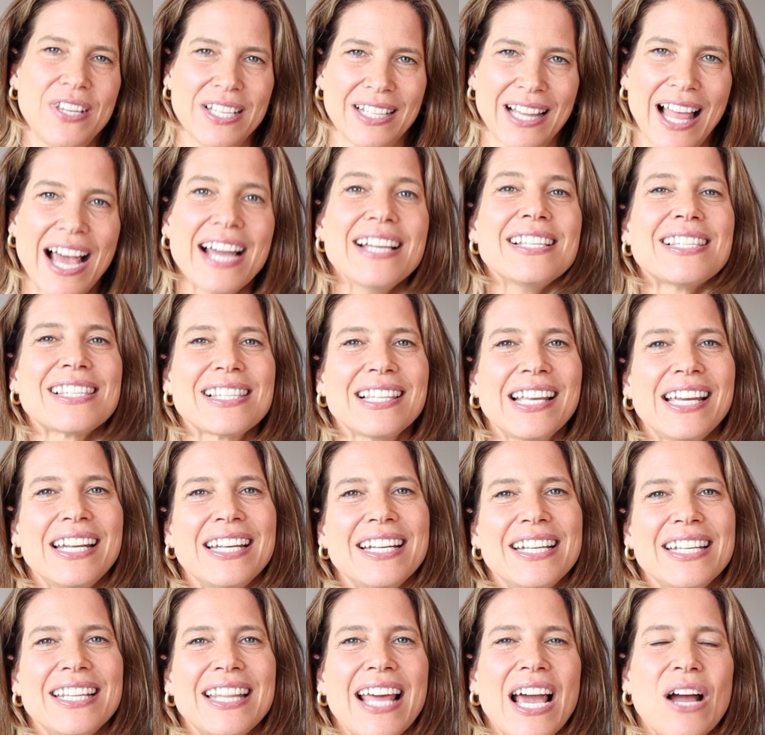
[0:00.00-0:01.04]
feel
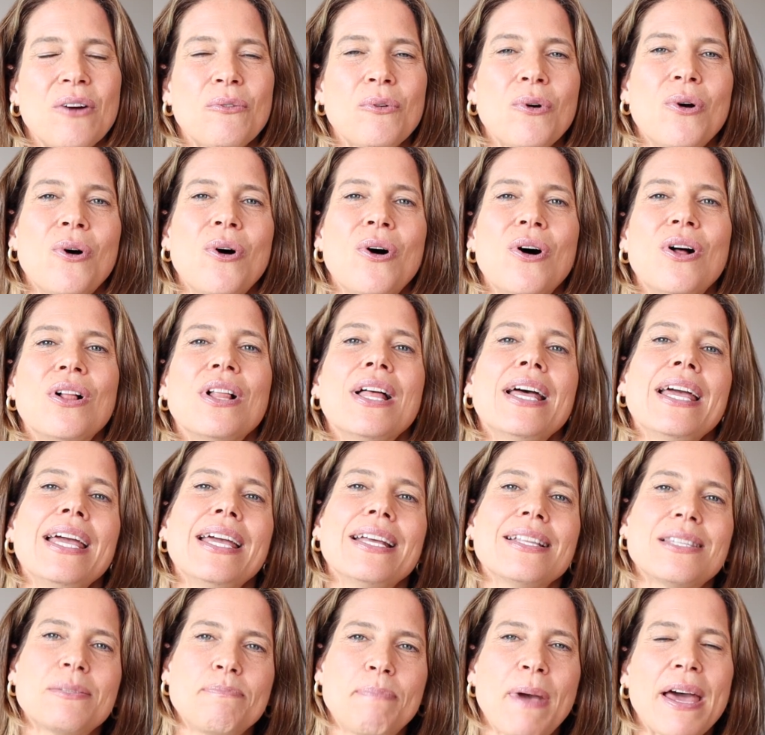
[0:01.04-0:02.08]
isolated in that role,
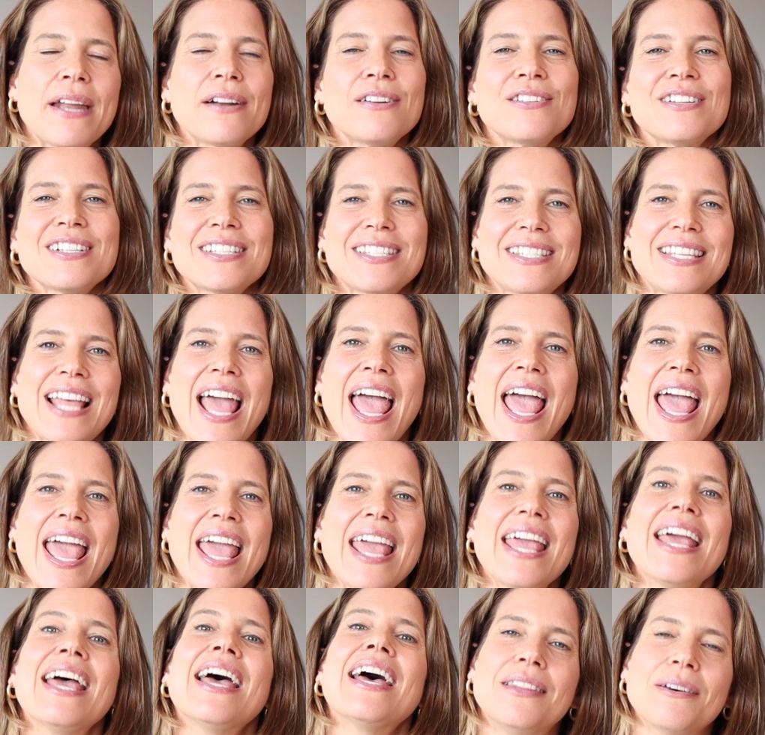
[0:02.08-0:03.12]
it's better to
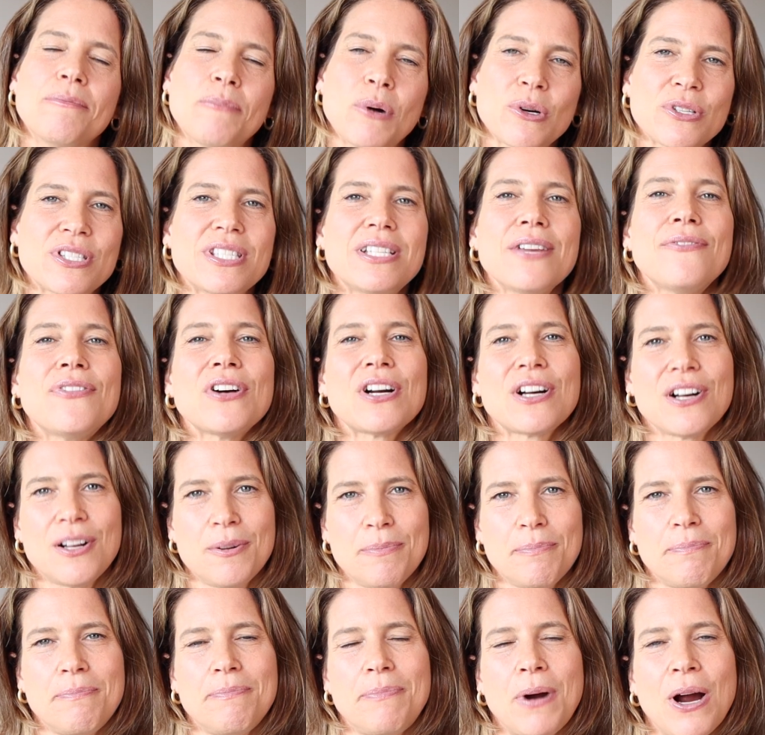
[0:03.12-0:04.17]
say the most
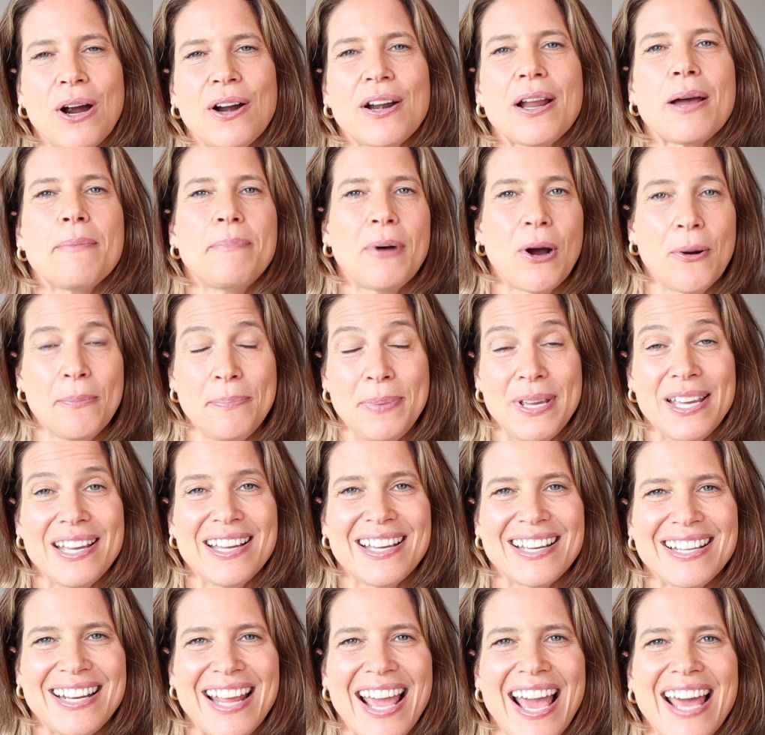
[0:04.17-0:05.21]
difficult part about
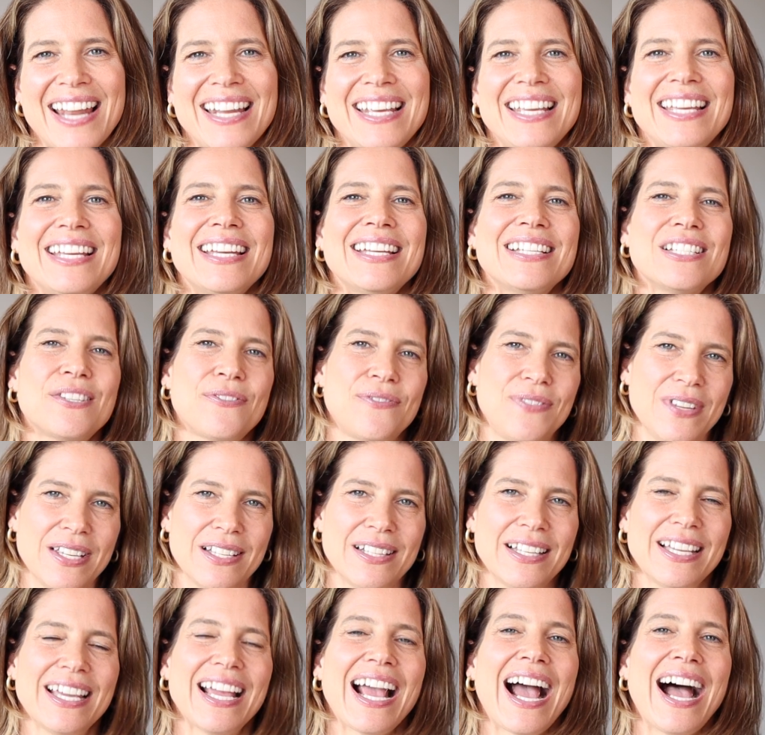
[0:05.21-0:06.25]
being a nanny is
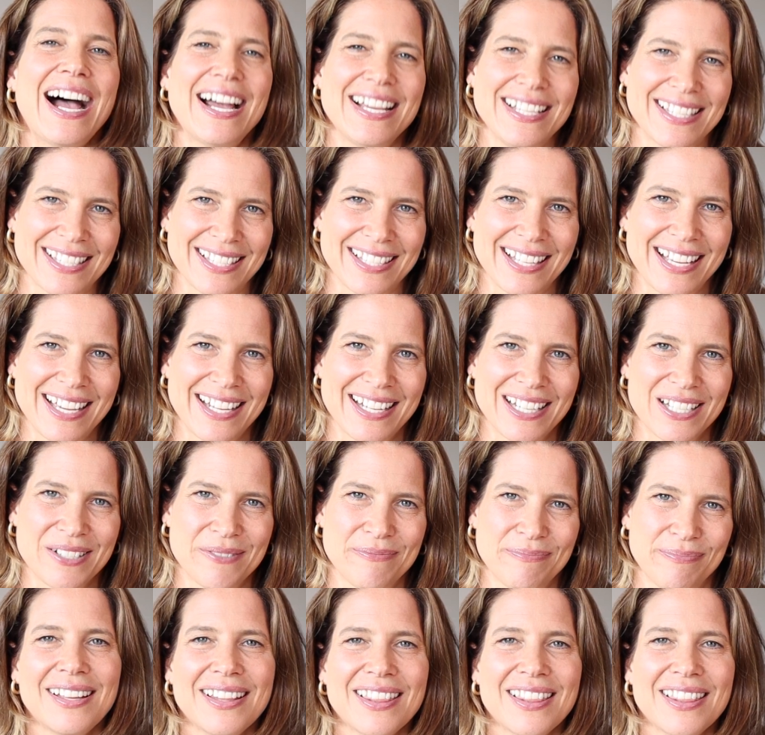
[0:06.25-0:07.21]
feeling isolated.